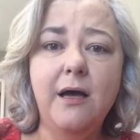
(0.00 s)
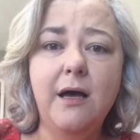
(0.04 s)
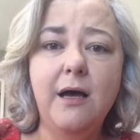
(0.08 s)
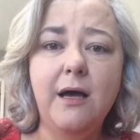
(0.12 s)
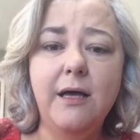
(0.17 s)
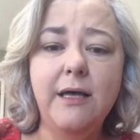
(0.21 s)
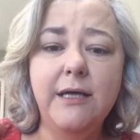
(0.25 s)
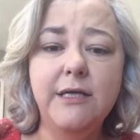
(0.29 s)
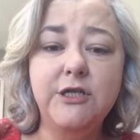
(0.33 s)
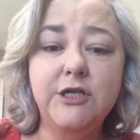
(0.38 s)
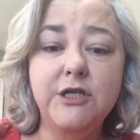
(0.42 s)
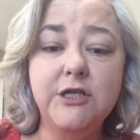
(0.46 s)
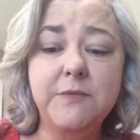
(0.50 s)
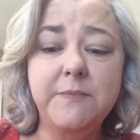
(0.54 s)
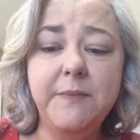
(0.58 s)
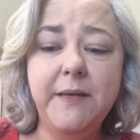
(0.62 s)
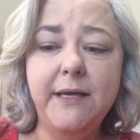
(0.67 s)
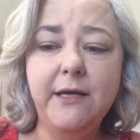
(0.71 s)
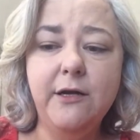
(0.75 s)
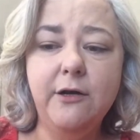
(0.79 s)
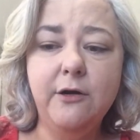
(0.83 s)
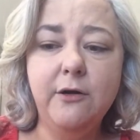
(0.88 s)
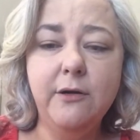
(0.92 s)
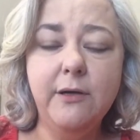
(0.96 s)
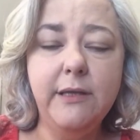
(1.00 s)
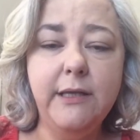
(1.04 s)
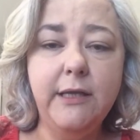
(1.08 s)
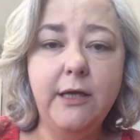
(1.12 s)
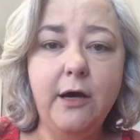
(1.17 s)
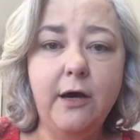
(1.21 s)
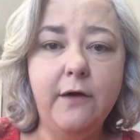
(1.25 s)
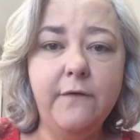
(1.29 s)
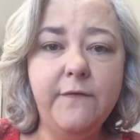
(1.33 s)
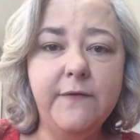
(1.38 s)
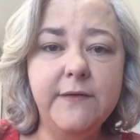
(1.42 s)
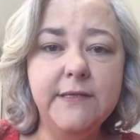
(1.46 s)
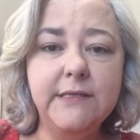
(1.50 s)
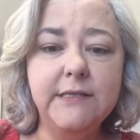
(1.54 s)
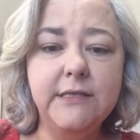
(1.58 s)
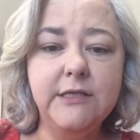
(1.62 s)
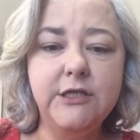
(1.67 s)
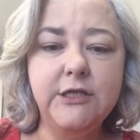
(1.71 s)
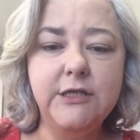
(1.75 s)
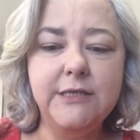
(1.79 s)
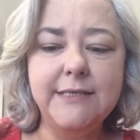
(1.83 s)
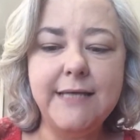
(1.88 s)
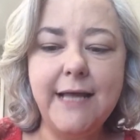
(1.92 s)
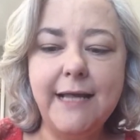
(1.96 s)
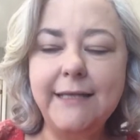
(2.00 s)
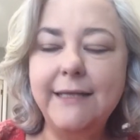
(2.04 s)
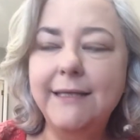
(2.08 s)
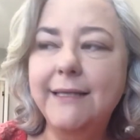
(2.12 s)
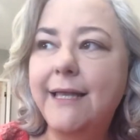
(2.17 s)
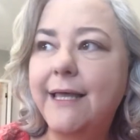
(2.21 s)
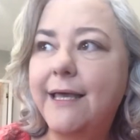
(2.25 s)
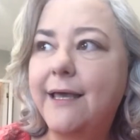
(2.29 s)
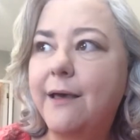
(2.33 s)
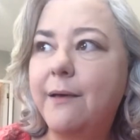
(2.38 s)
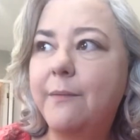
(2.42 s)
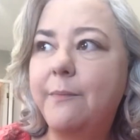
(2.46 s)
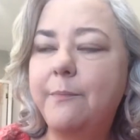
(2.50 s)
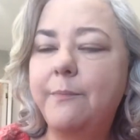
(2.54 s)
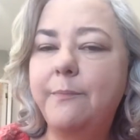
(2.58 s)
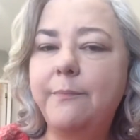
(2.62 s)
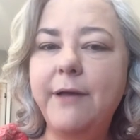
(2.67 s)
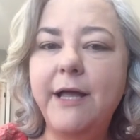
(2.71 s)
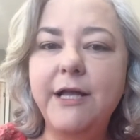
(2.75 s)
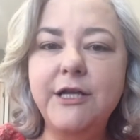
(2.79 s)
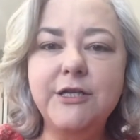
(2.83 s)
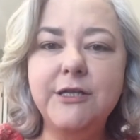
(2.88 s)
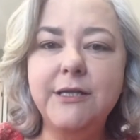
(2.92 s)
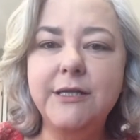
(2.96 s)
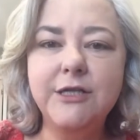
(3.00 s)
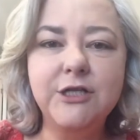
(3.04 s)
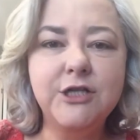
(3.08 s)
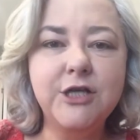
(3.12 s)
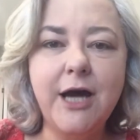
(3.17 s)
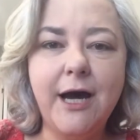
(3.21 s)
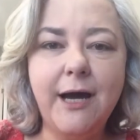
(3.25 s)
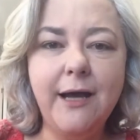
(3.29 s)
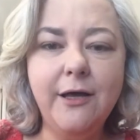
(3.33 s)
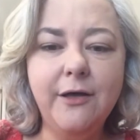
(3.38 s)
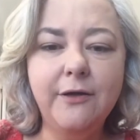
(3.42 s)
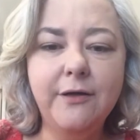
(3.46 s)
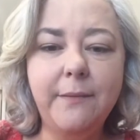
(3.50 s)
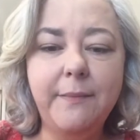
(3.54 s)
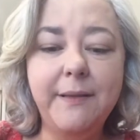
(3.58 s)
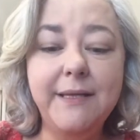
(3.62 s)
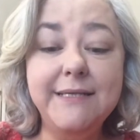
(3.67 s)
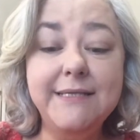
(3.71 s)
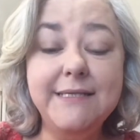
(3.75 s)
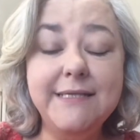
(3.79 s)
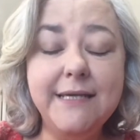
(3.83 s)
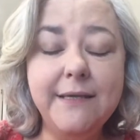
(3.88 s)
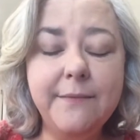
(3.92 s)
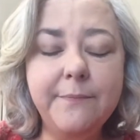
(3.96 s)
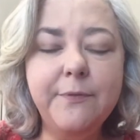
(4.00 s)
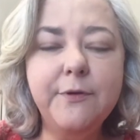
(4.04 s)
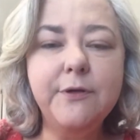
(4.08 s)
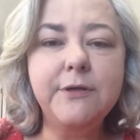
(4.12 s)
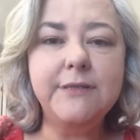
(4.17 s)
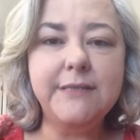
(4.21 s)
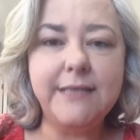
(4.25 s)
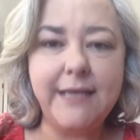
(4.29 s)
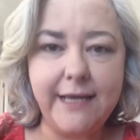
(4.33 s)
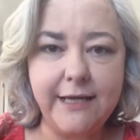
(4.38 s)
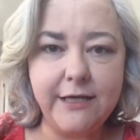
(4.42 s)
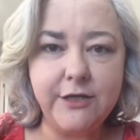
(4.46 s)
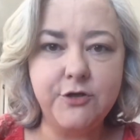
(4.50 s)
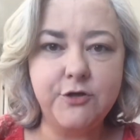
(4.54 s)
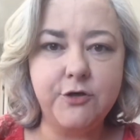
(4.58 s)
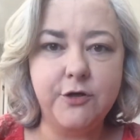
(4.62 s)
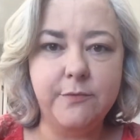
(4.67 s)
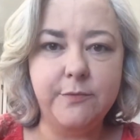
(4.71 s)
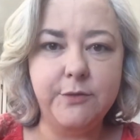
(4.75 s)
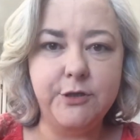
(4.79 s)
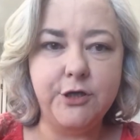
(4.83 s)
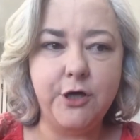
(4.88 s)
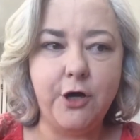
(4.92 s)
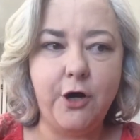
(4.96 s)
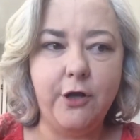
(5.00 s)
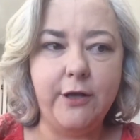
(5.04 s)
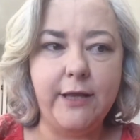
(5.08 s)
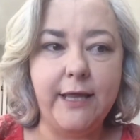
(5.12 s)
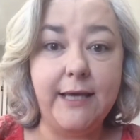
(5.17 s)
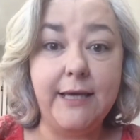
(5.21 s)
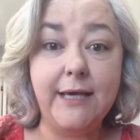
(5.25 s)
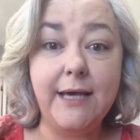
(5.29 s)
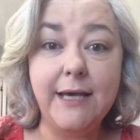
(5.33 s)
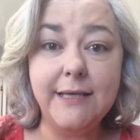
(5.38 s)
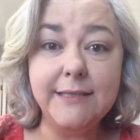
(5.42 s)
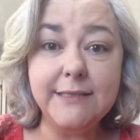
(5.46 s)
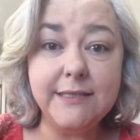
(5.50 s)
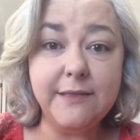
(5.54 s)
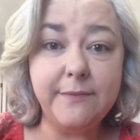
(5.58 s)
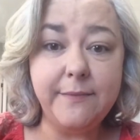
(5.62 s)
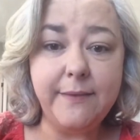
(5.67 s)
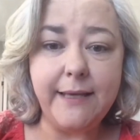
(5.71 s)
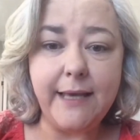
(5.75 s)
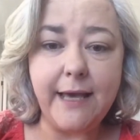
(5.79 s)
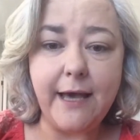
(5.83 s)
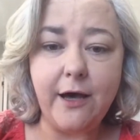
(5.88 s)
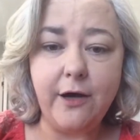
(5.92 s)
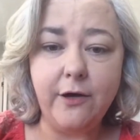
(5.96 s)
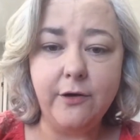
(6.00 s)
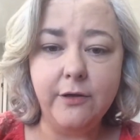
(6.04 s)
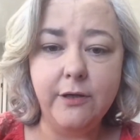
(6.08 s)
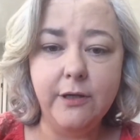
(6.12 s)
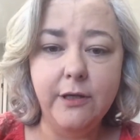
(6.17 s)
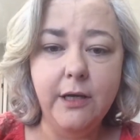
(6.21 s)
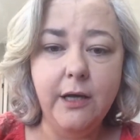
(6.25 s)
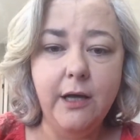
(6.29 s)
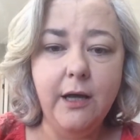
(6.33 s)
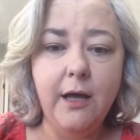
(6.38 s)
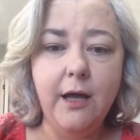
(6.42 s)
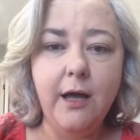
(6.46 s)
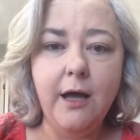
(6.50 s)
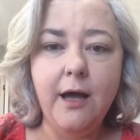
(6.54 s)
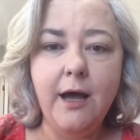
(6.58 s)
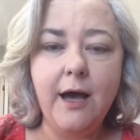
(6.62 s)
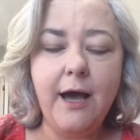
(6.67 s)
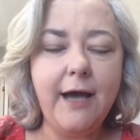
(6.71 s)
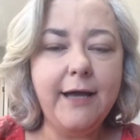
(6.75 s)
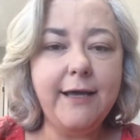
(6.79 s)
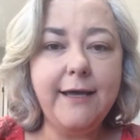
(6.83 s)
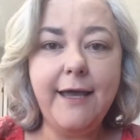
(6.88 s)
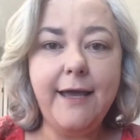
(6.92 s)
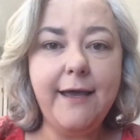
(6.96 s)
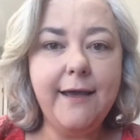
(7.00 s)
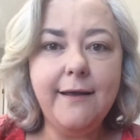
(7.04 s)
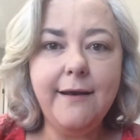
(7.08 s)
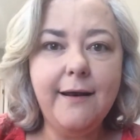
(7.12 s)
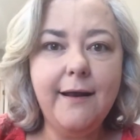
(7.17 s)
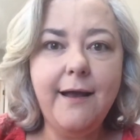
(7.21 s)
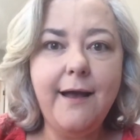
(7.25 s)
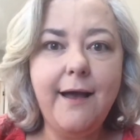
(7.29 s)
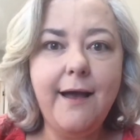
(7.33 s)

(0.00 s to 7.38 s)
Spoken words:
It's just me and her in the office, and she's acting like a petulant child. I mean, temper tantrums, y'all, like cussing me out. I can't.